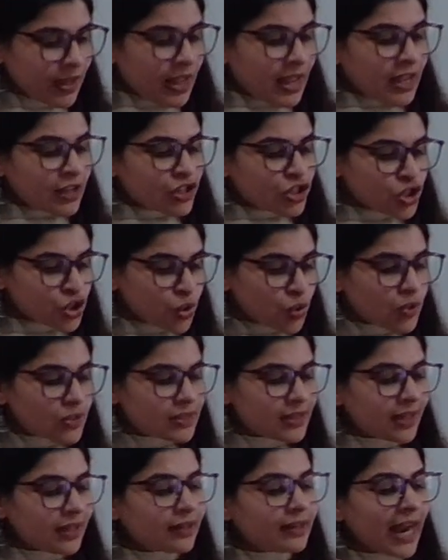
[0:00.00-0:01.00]
choose
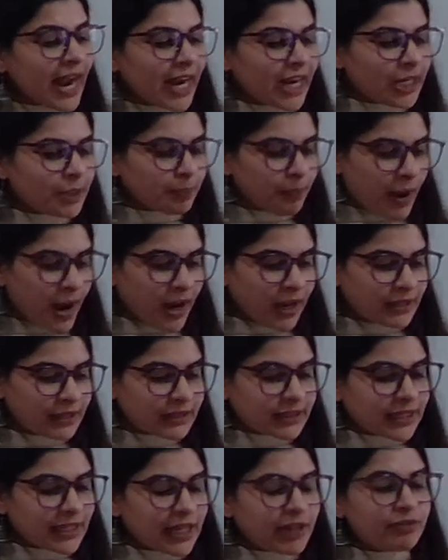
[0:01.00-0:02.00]
the right path,
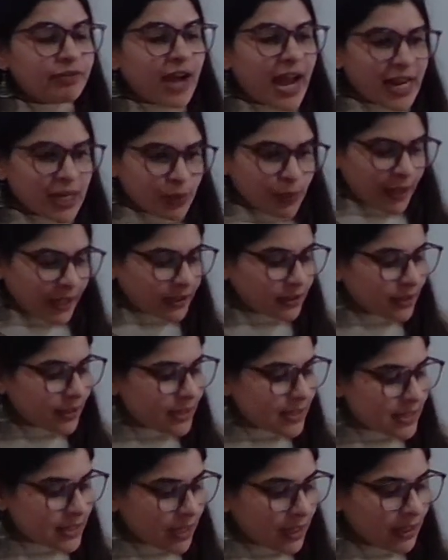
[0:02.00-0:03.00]
evaluate the
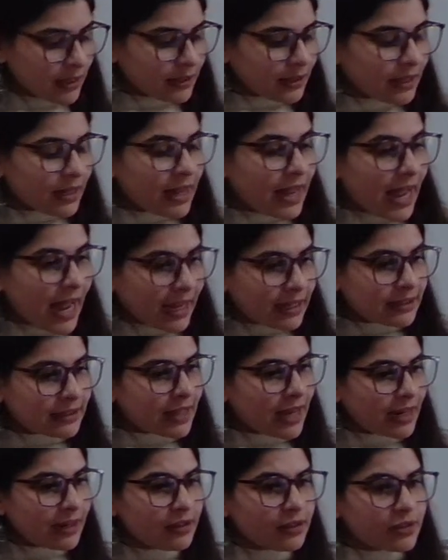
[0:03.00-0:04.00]
result, and then
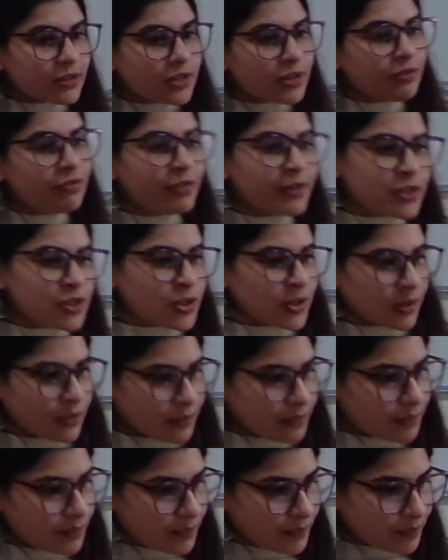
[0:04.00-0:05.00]
revision.
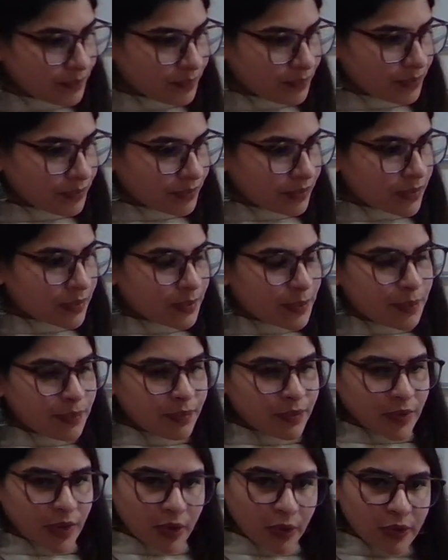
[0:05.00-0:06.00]

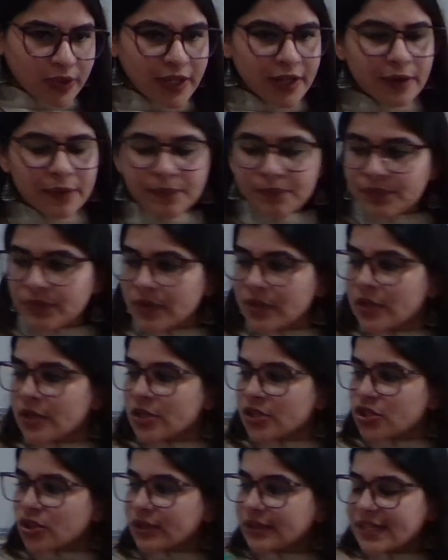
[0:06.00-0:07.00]
Okay? So
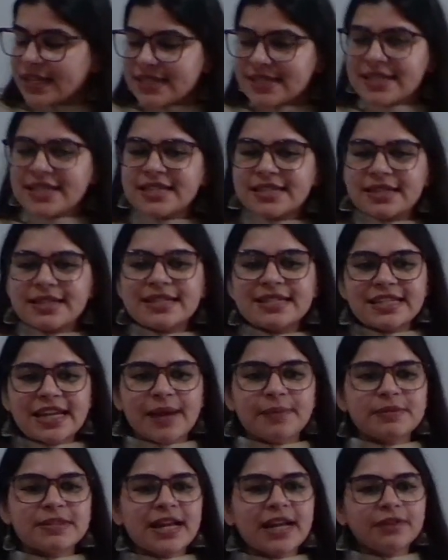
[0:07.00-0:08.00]
this is the steps
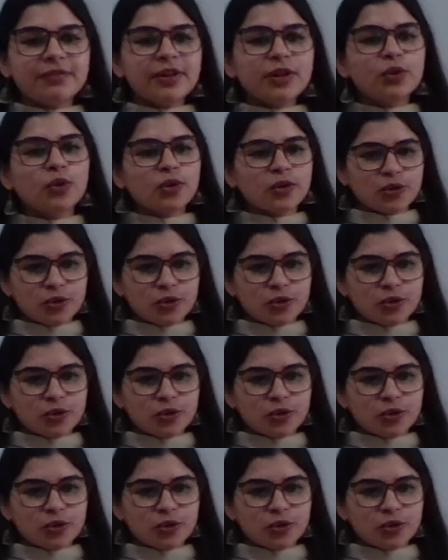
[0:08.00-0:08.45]
that we go through.